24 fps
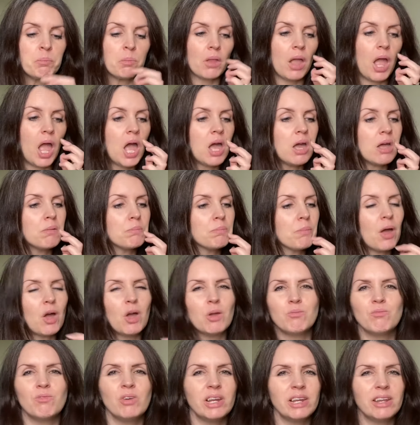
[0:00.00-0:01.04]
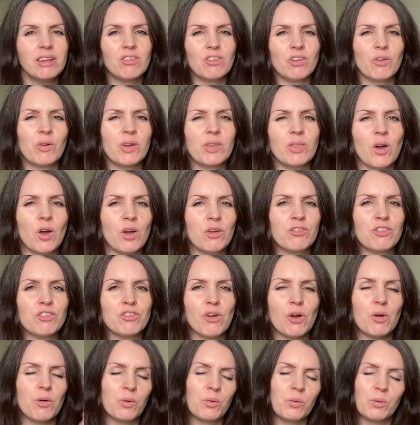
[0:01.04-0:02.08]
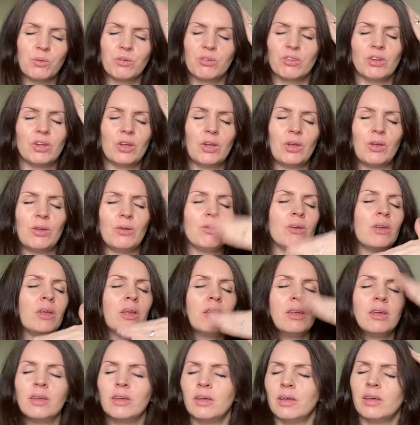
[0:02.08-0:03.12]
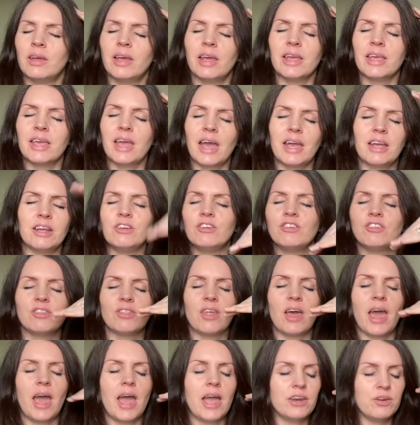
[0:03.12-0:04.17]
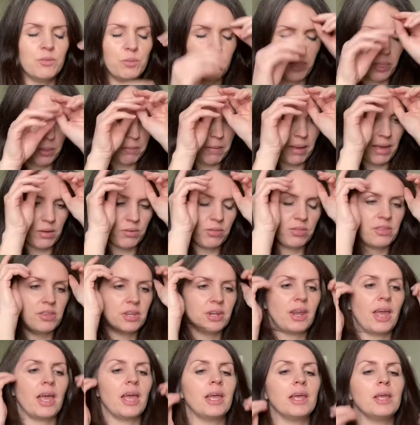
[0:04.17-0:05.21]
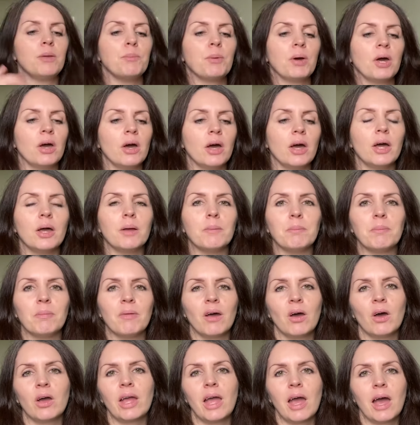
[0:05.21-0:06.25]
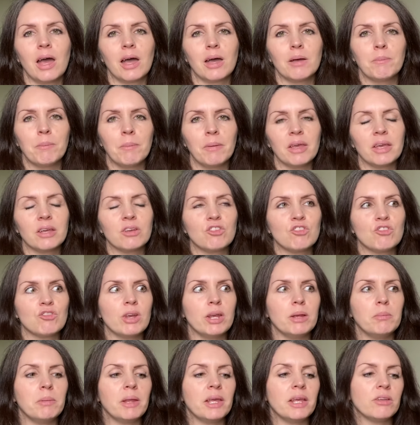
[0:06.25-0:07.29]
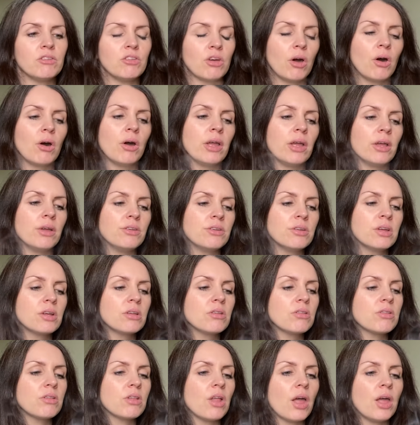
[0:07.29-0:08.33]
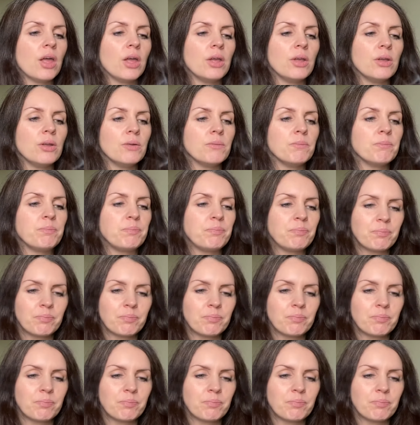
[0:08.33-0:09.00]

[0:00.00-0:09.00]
I'm really sorry that I've struggled to engage the head with the mouth today, but I am extremely tired, so, and